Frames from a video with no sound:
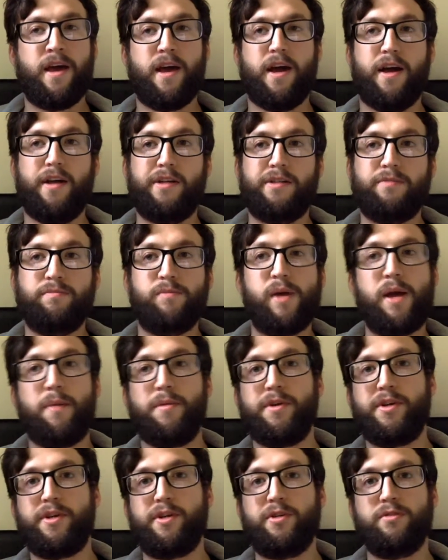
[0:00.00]
and
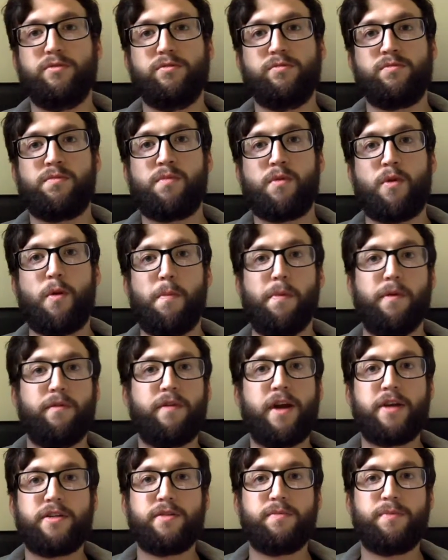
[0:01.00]
maybe do a couple of
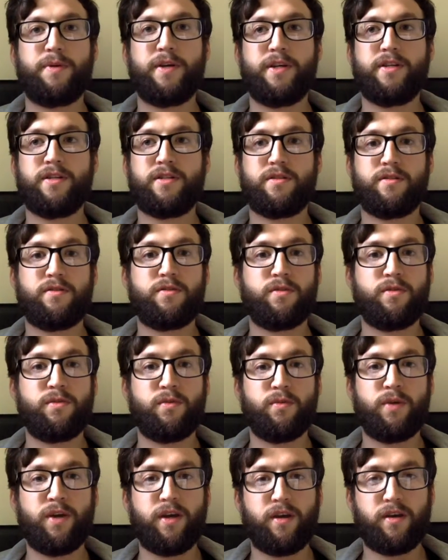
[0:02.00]
recipes through the
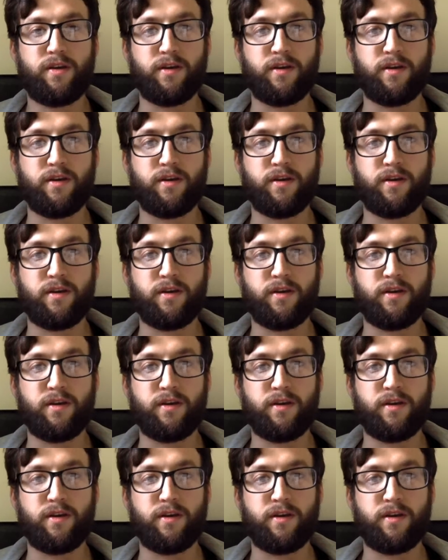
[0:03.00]
week,